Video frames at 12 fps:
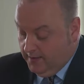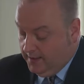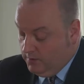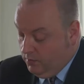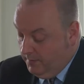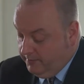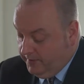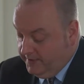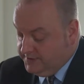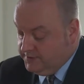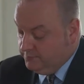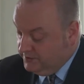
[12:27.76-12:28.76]

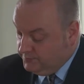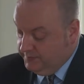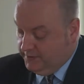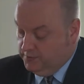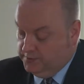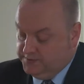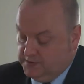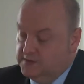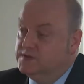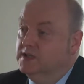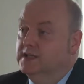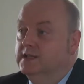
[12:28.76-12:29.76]
cooperation, which we can also
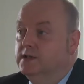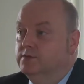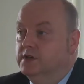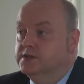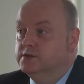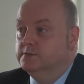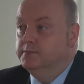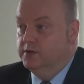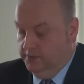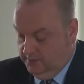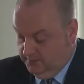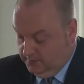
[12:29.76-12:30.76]
see in the original
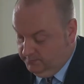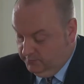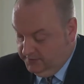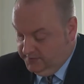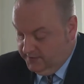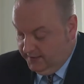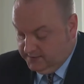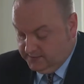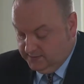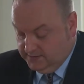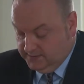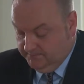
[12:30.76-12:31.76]
period of liberal
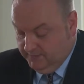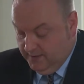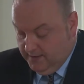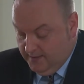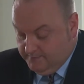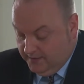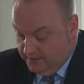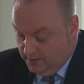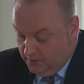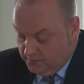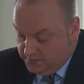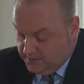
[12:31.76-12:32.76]
internationalism, but in
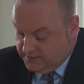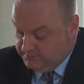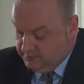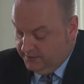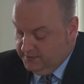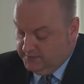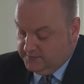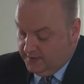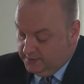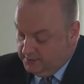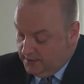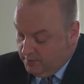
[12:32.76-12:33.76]
contrast placed
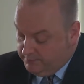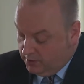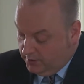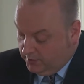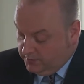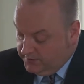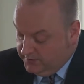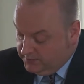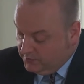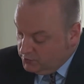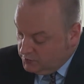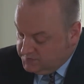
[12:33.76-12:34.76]
a lower priority on
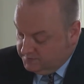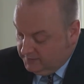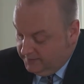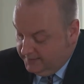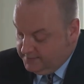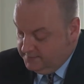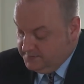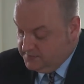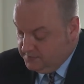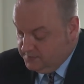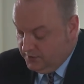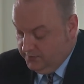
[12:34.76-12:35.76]
the use of collective
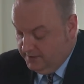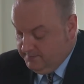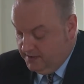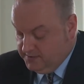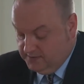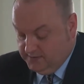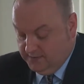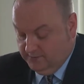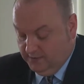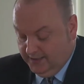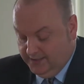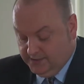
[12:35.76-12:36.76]
security measures in
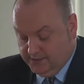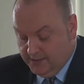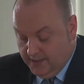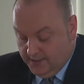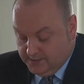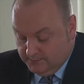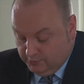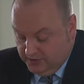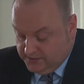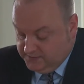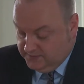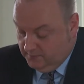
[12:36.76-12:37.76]
relation to
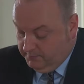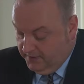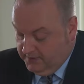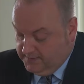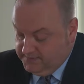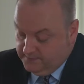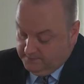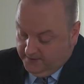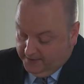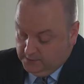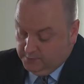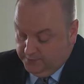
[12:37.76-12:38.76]
breaches of the peace
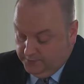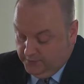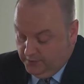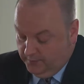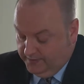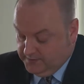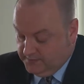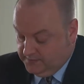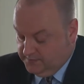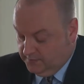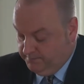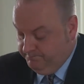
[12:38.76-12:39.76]
available through the UN
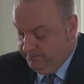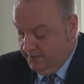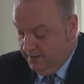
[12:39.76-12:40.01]
system.